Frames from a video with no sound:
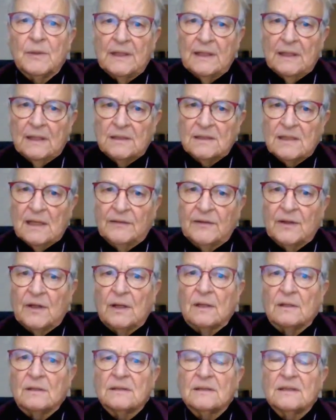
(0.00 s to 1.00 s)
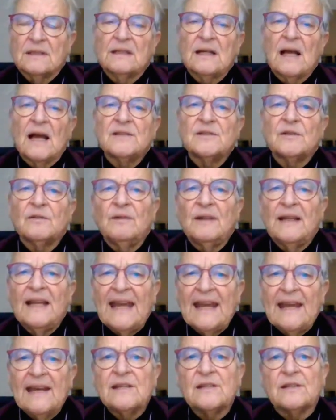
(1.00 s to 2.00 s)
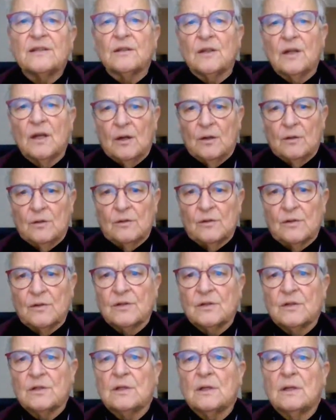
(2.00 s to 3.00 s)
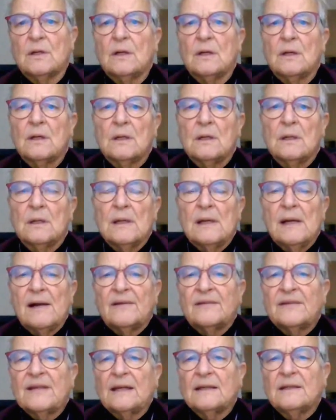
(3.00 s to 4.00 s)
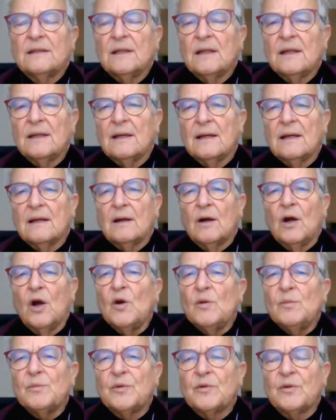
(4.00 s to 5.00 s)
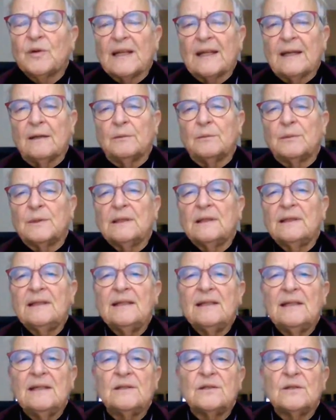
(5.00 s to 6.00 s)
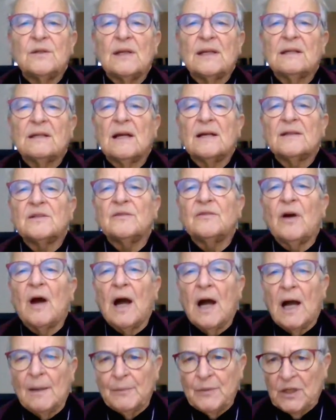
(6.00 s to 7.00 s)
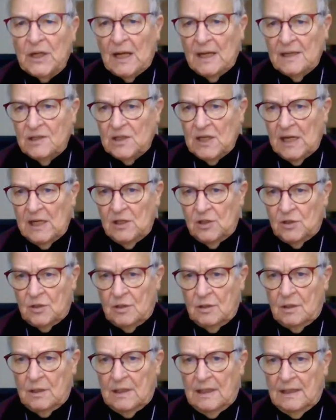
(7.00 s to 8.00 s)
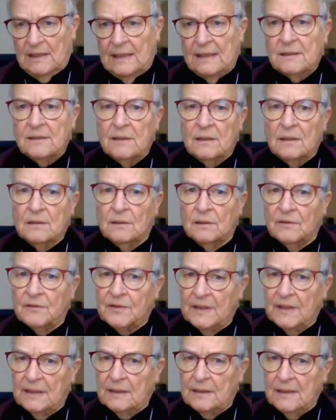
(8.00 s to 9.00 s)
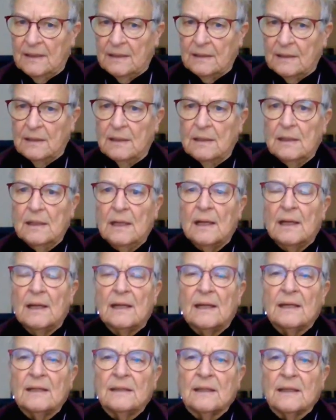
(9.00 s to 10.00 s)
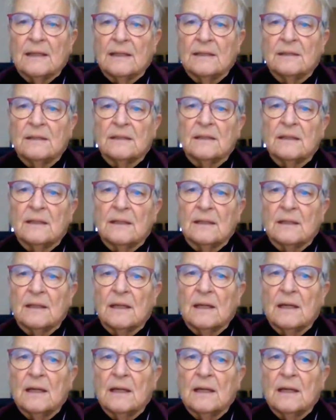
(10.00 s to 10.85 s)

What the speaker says: with each other. The kind of layered codes that hopefully will lead to a kind of harmonization in ethical thinking, in